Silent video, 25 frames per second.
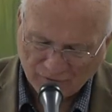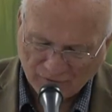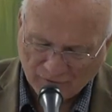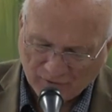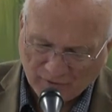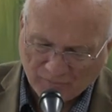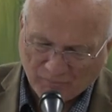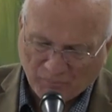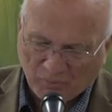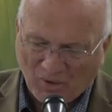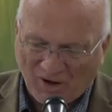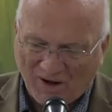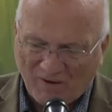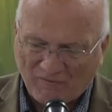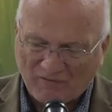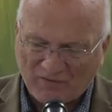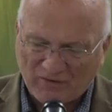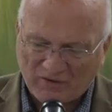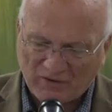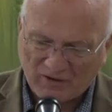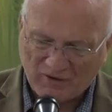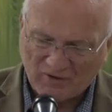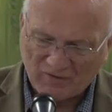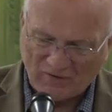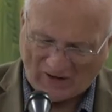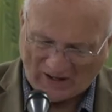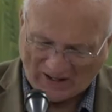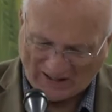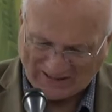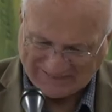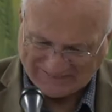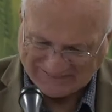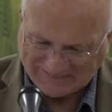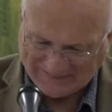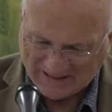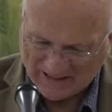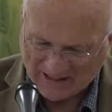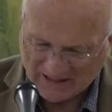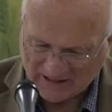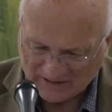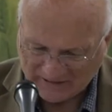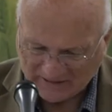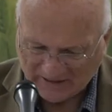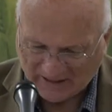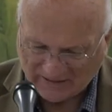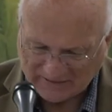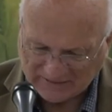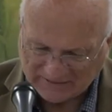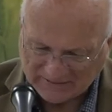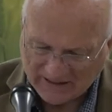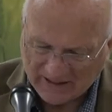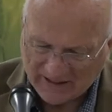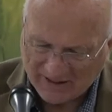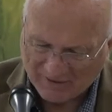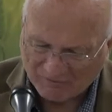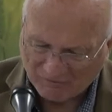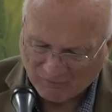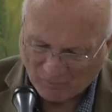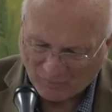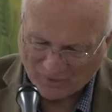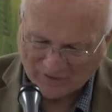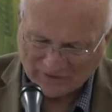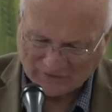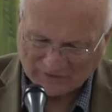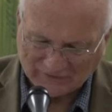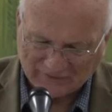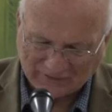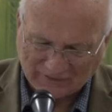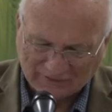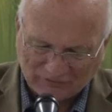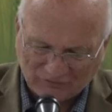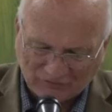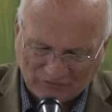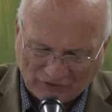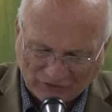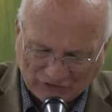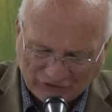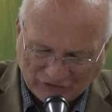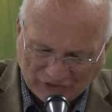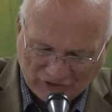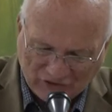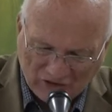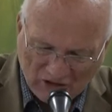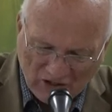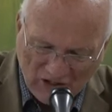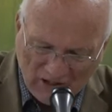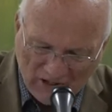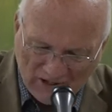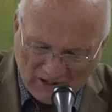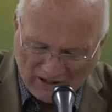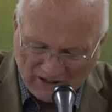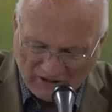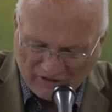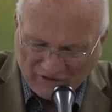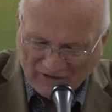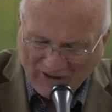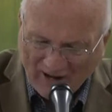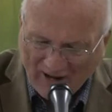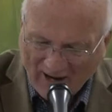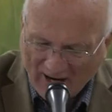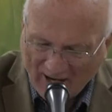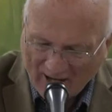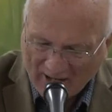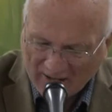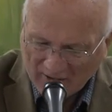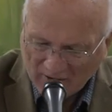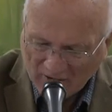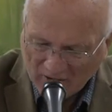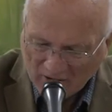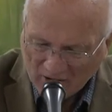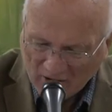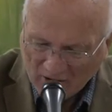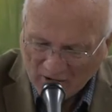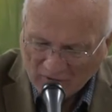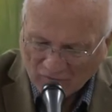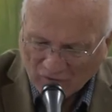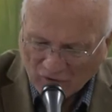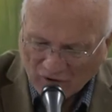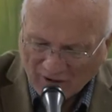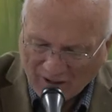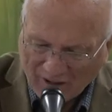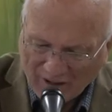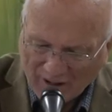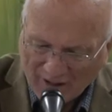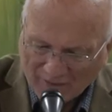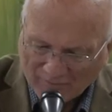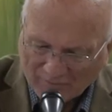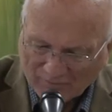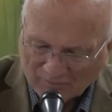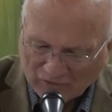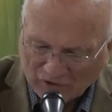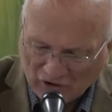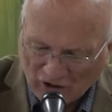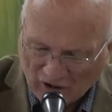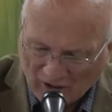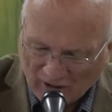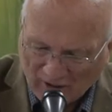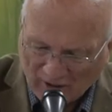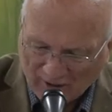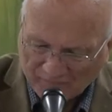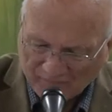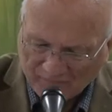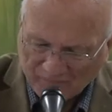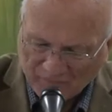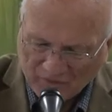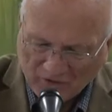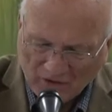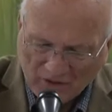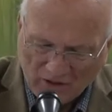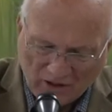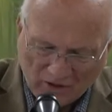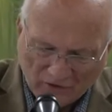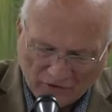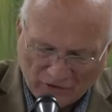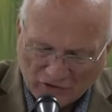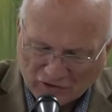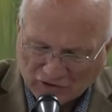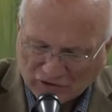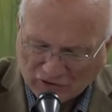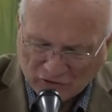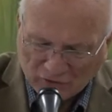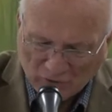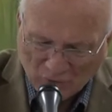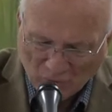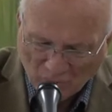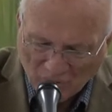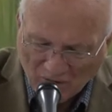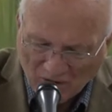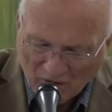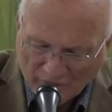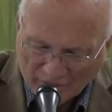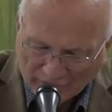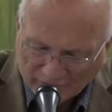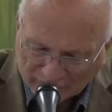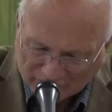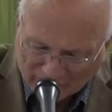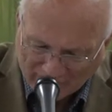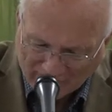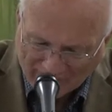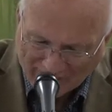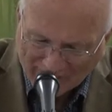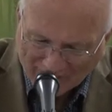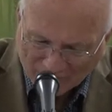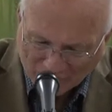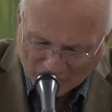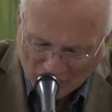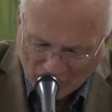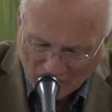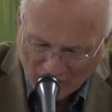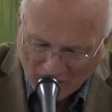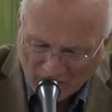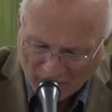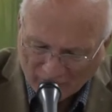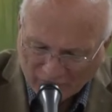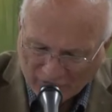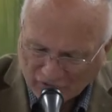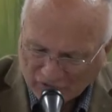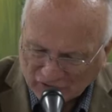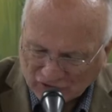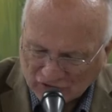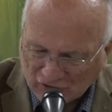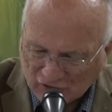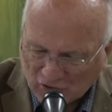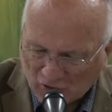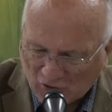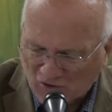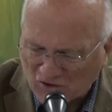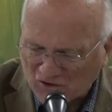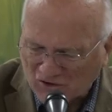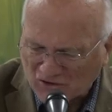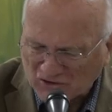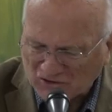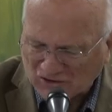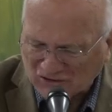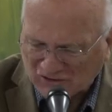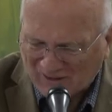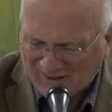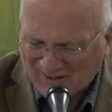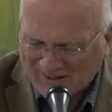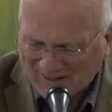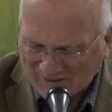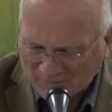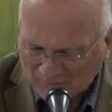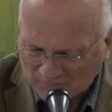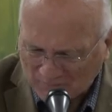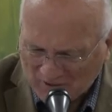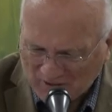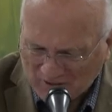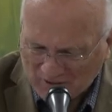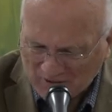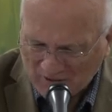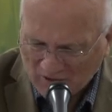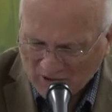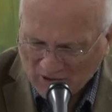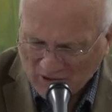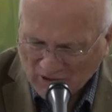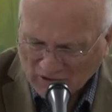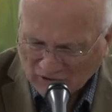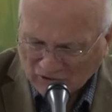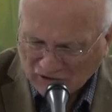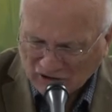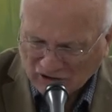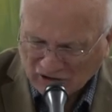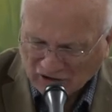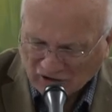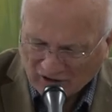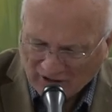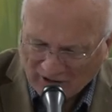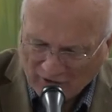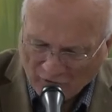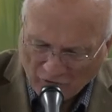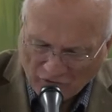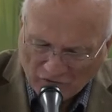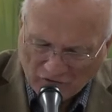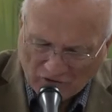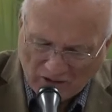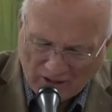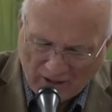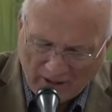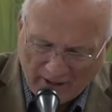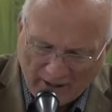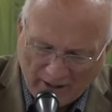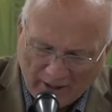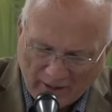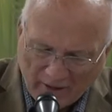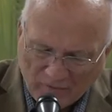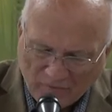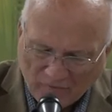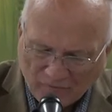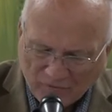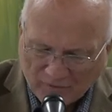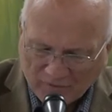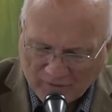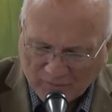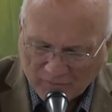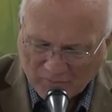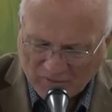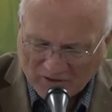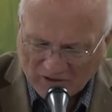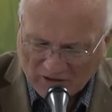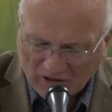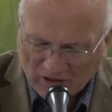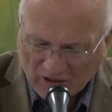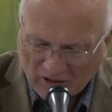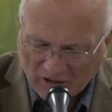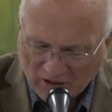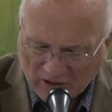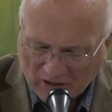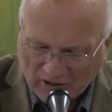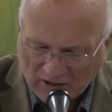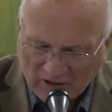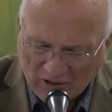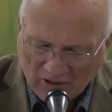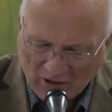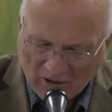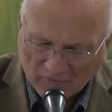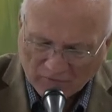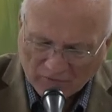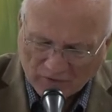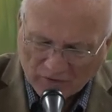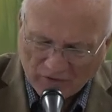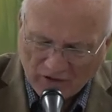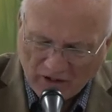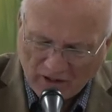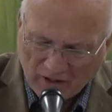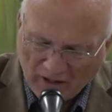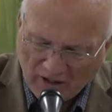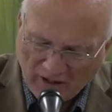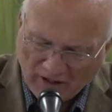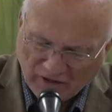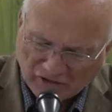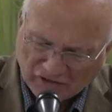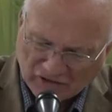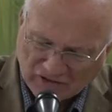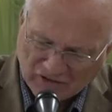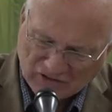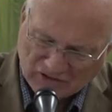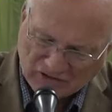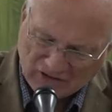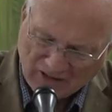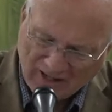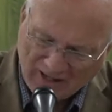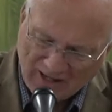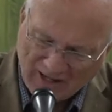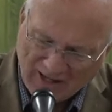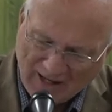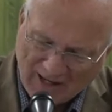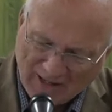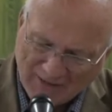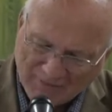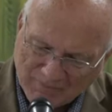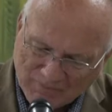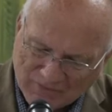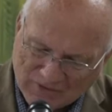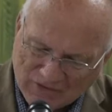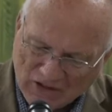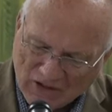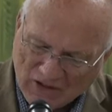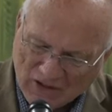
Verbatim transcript: through the prophet uh, Isaiah in Isaiah 46, verse uh, 9, For I am God and there's no others. I am God. There's no others like me, declaring the end from the beginning, from the ancient times,